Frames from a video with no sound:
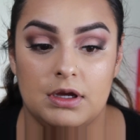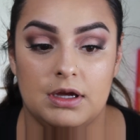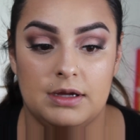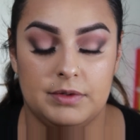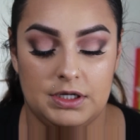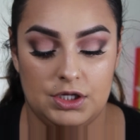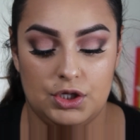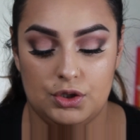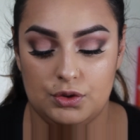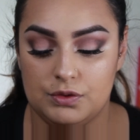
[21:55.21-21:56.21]
I'm going to
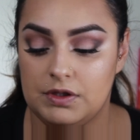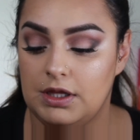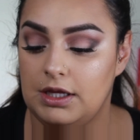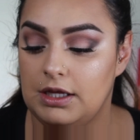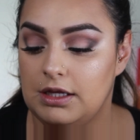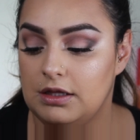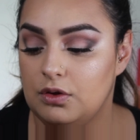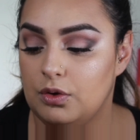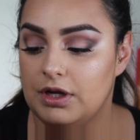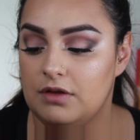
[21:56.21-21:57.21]
use the
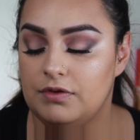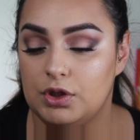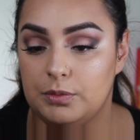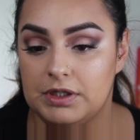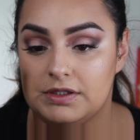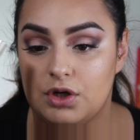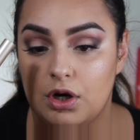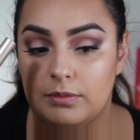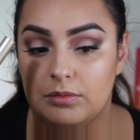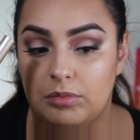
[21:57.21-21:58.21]
L'Oreal Voluminous
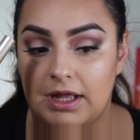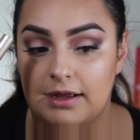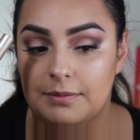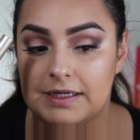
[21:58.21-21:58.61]
Carbon Black